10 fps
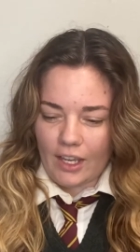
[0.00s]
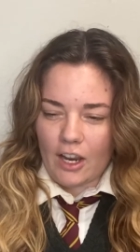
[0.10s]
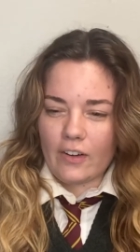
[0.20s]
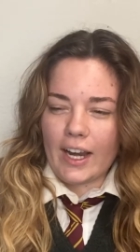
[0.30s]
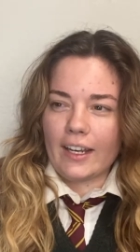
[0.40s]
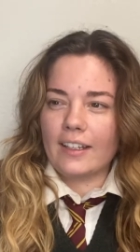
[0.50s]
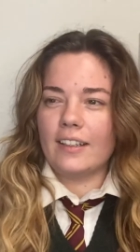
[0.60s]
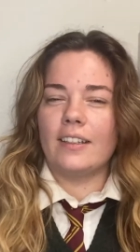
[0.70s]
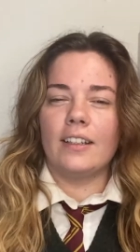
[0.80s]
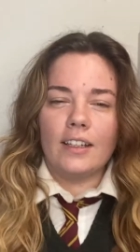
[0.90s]
All right,
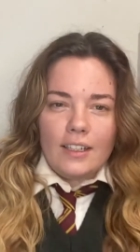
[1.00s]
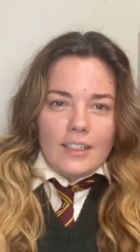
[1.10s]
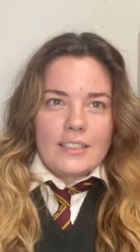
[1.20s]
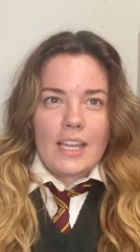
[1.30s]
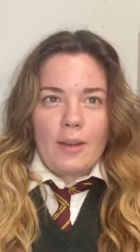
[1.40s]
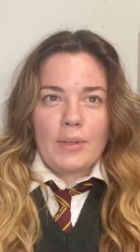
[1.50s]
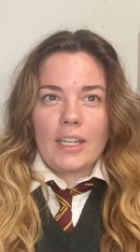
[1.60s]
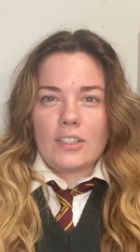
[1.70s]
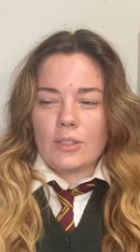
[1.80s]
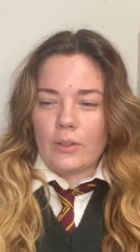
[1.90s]
time to
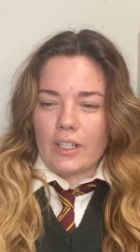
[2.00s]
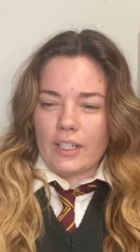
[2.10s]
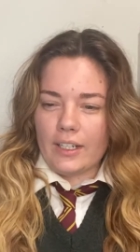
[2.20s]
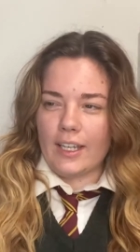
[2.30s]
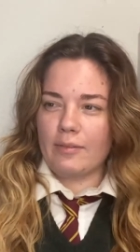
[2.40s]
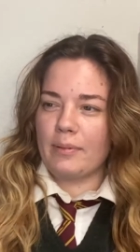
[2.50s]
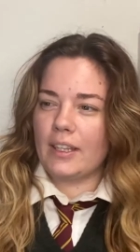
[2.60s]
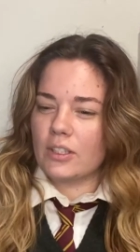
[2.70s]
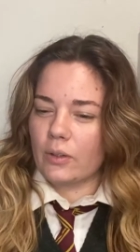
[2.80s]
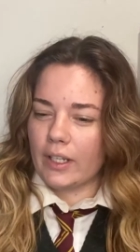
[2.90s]
get sorted. Give me
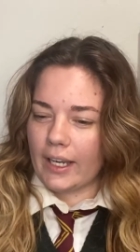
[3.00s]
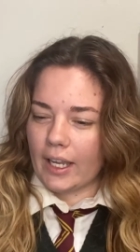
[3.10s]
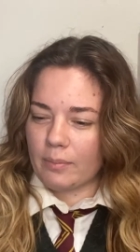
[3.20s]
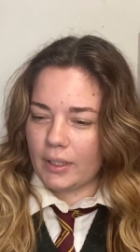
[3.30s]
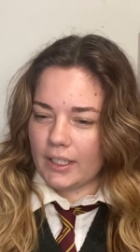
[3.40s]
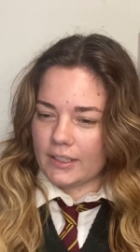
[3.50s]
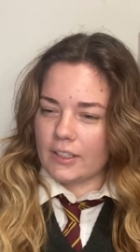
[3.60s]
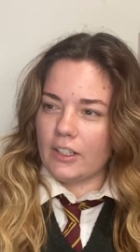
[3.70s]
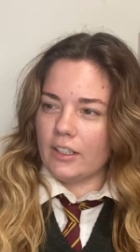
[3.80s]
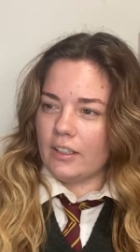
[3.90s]
the sorting hat, please,
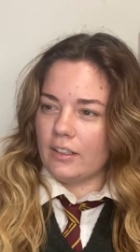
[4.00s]
sir.